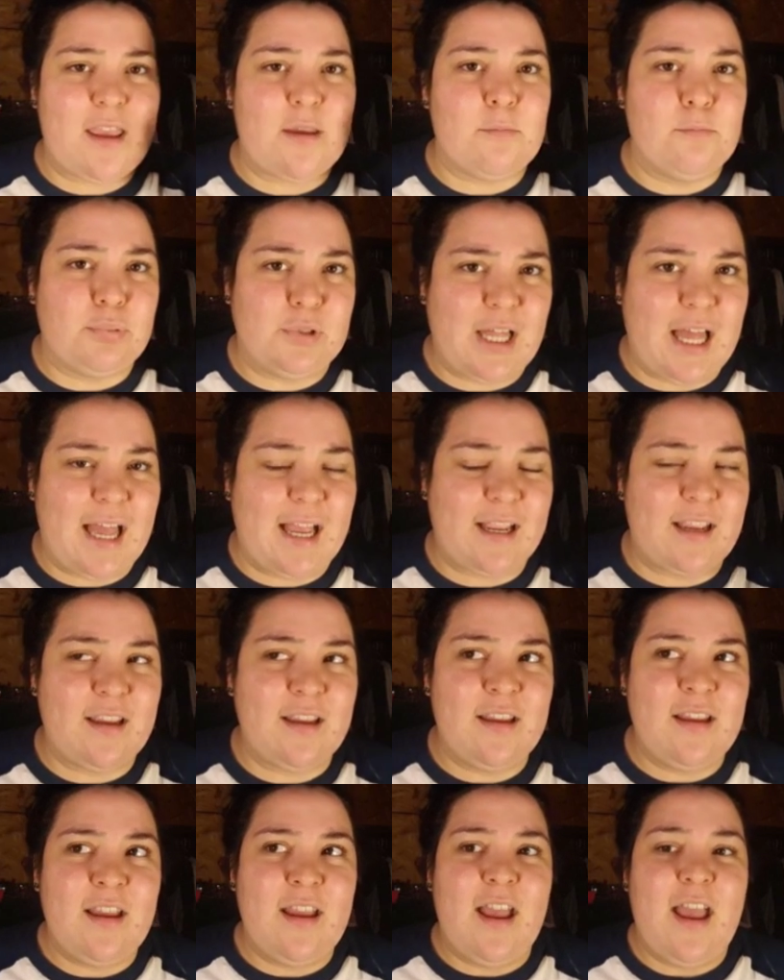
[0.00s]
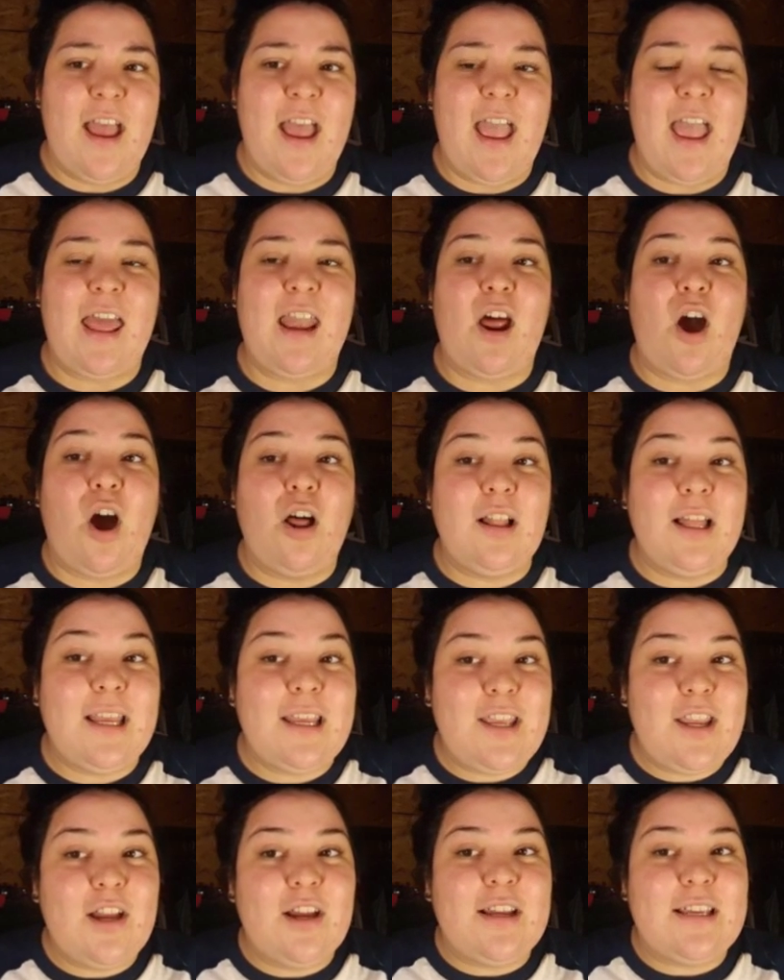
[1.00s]
Black. And all I
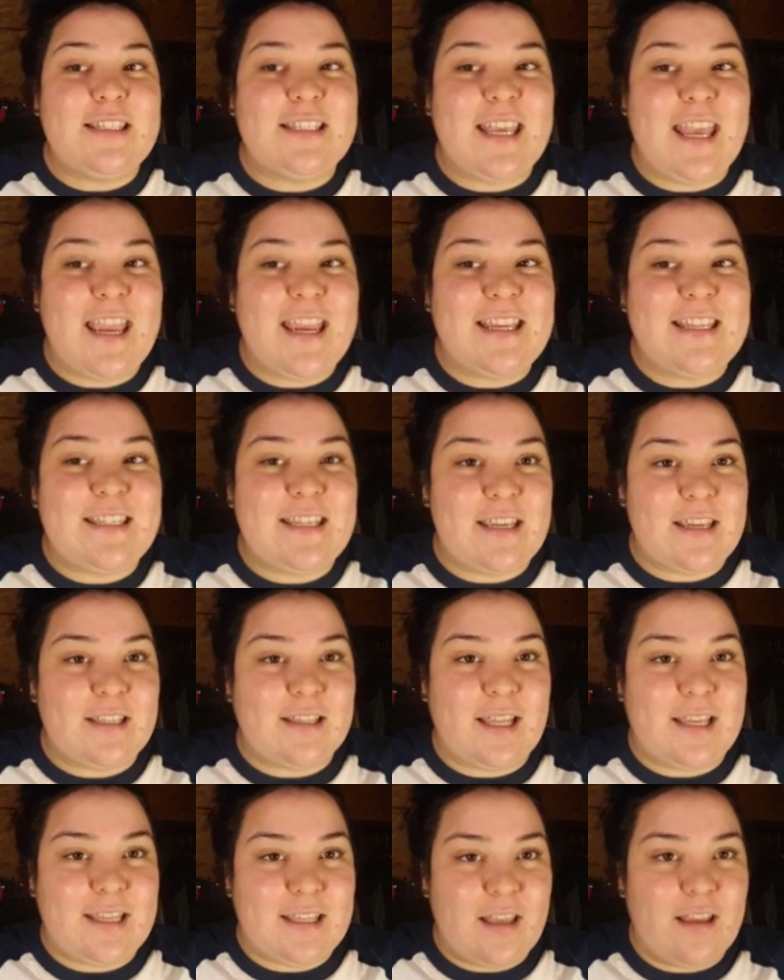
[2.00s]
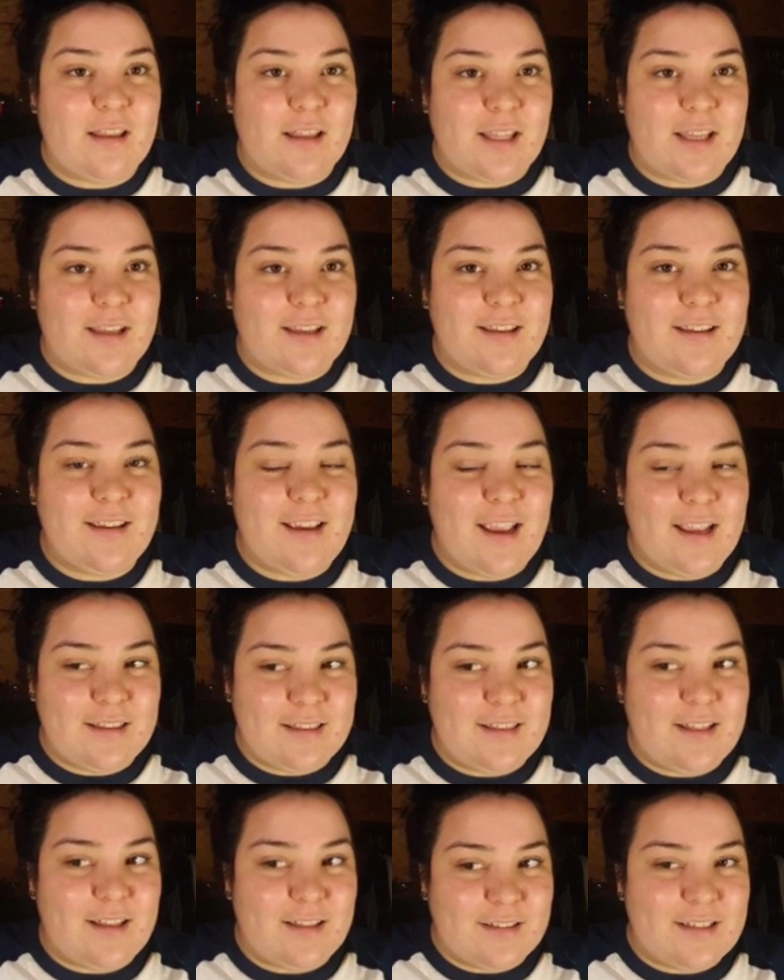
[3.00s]
hear is Casey, like, giggling
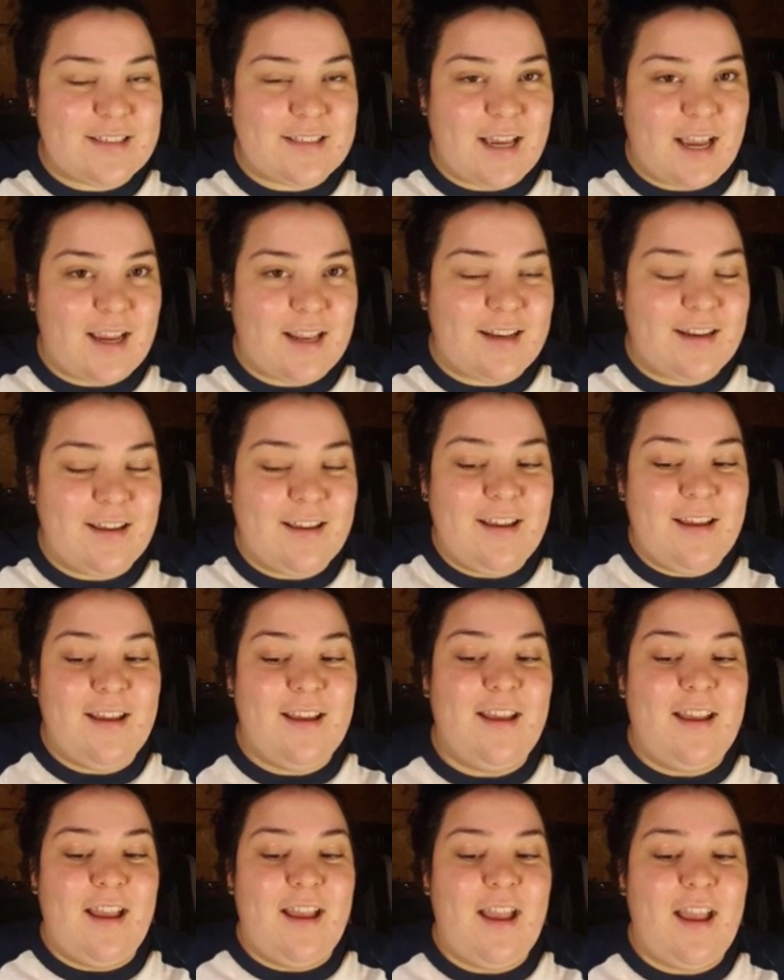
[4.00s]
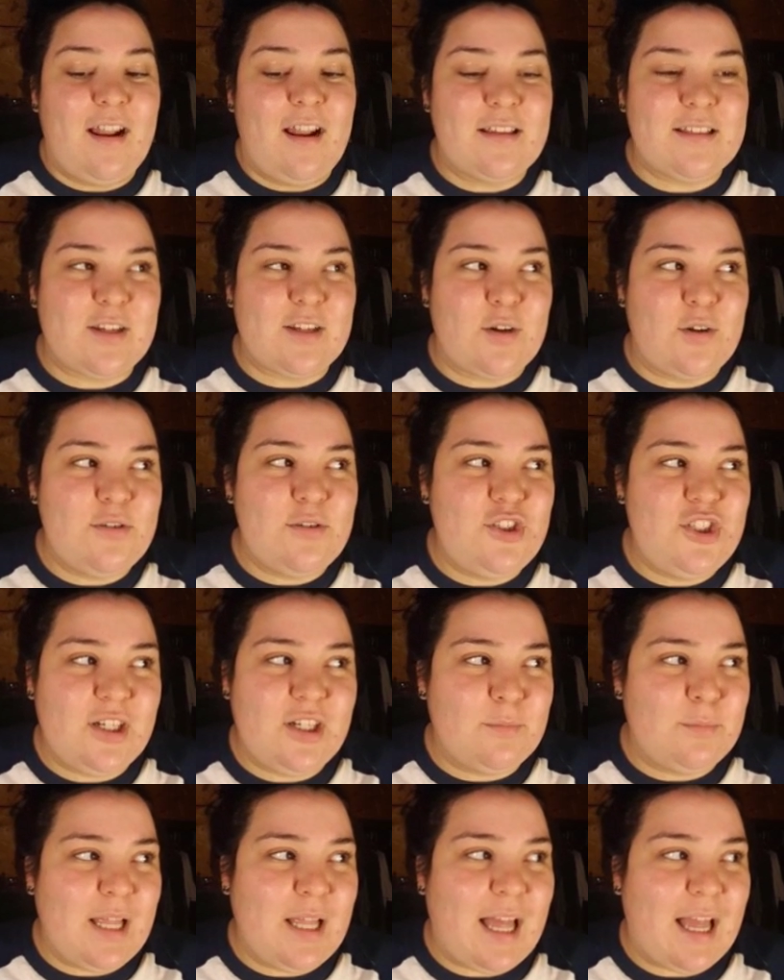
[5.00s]
on the side. And I was like, who's
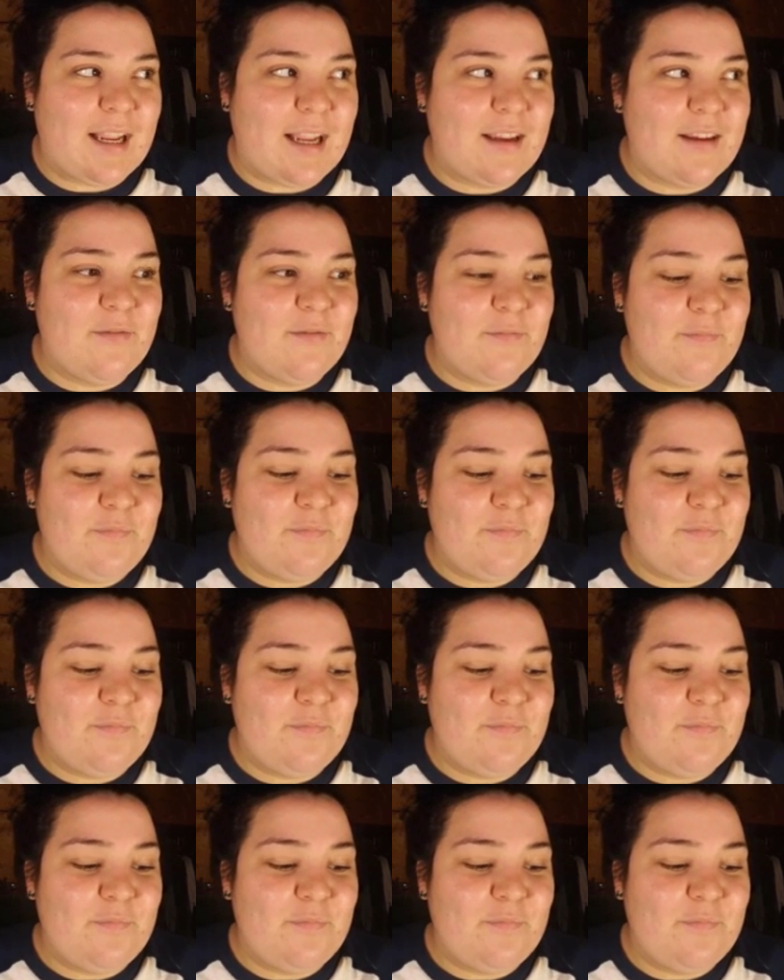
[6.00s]
Jigga Black?